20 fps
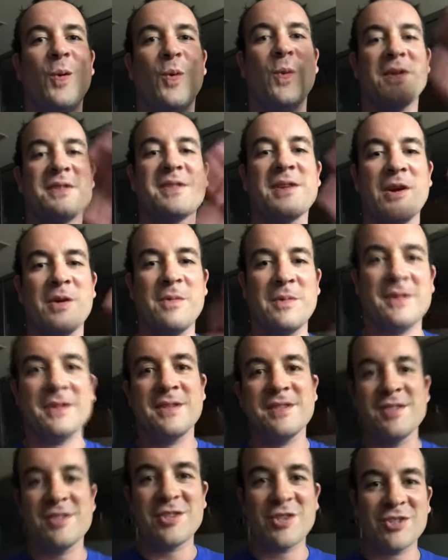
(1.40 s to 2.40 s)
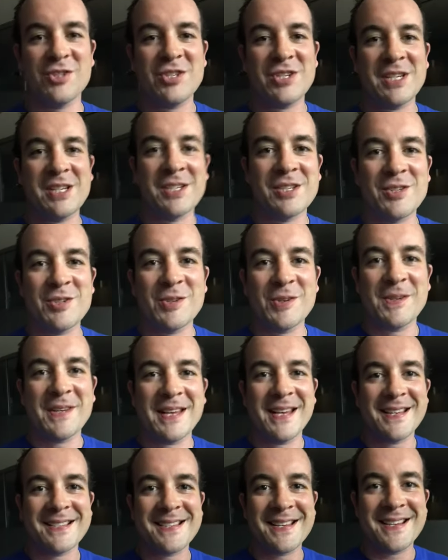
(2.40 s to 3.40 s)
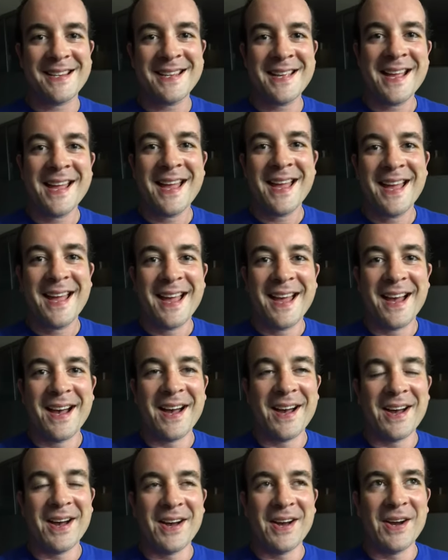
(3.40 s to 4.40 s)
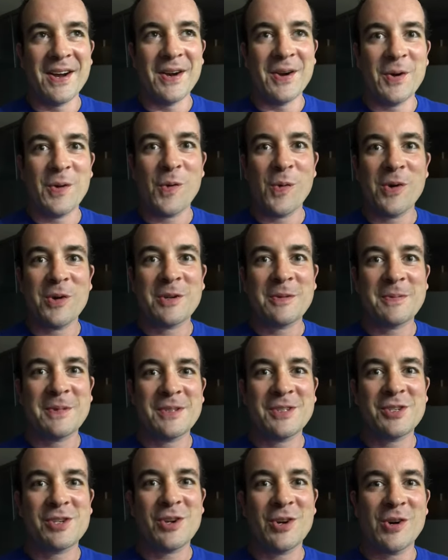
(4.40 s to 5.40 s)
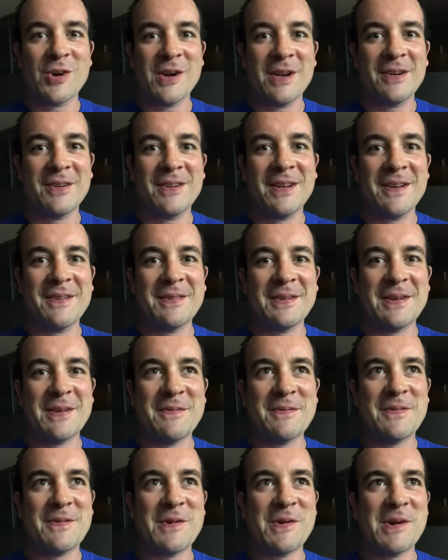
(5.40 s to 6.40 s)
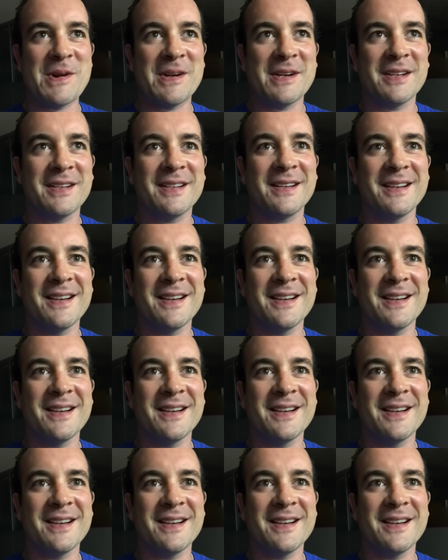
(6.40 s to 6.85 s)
What's up? This is your Chingu Casey. Welcome to the show I don't have a name for.